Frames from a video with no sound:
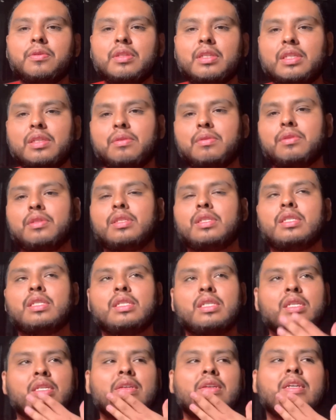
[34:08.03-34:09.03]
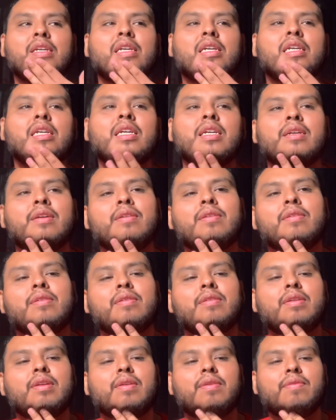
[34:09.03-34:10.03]
this was
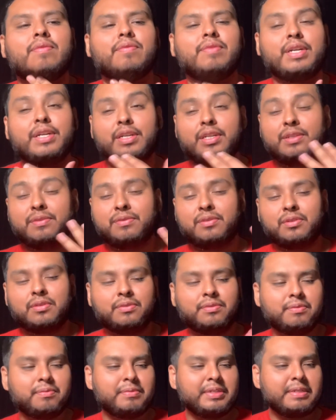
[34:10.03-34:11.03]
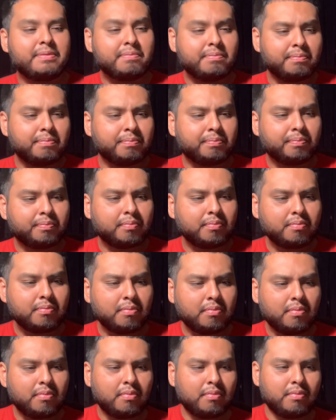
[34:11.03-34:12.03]
very difficult for me
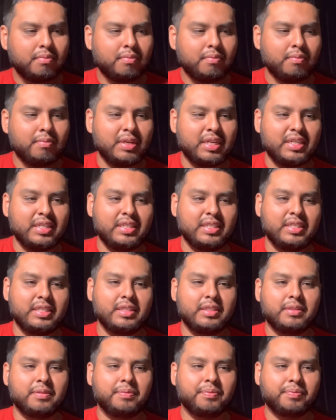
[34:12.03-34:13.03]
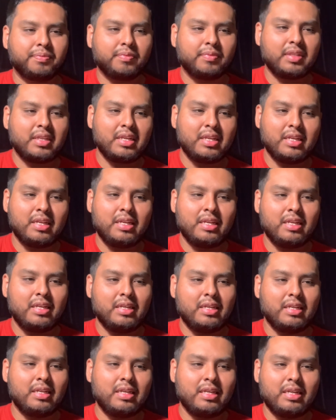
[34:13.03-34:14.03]
because
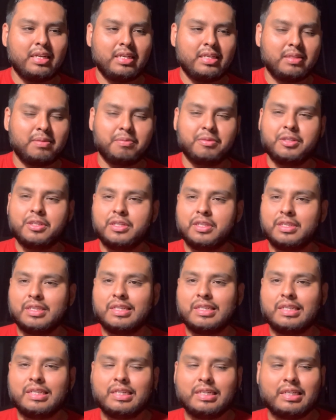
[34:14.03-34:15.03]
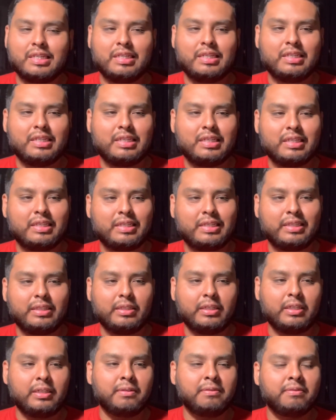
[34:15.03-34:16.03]
as much as I
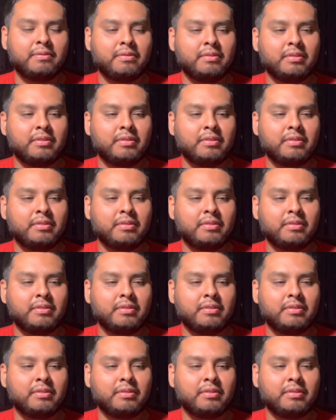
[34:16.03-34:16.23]
love